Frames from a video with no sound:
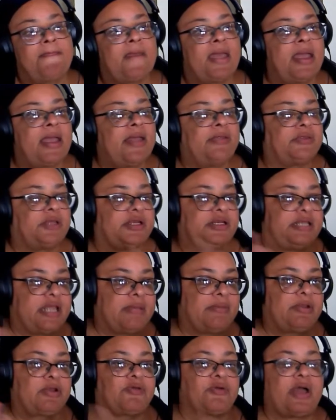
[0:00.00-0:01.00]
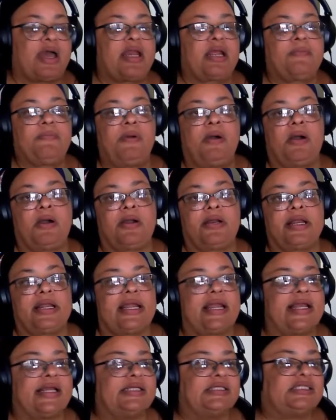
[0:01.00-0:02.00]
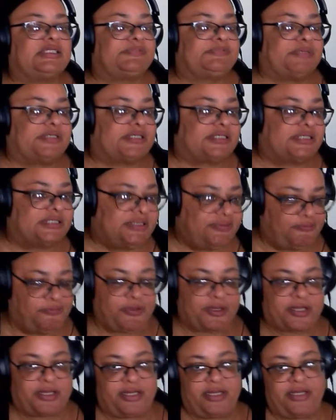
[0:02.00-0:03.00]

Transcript: the Democratic Party, and specifically,